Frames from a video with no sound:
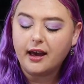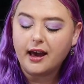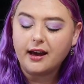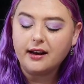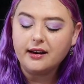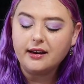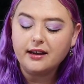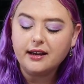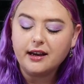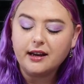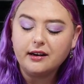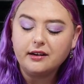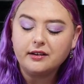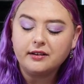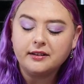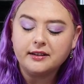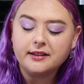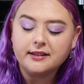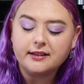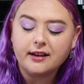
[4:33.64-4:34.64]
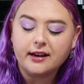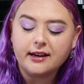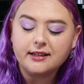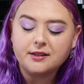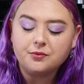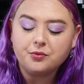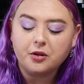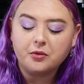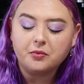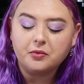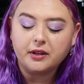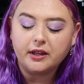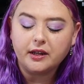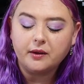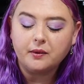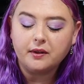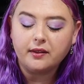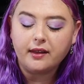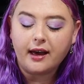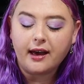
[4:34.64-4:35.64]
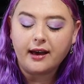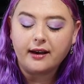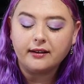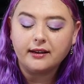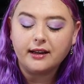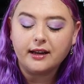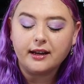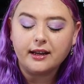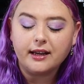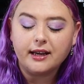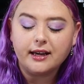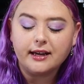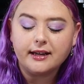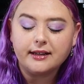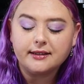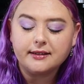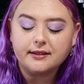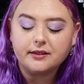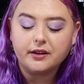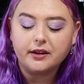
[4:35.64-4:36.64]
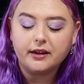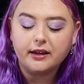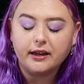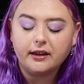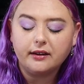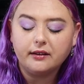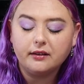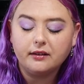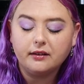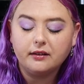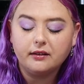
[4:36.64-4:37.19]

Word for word: How do you get it on the sides properly without getting your hands dirty?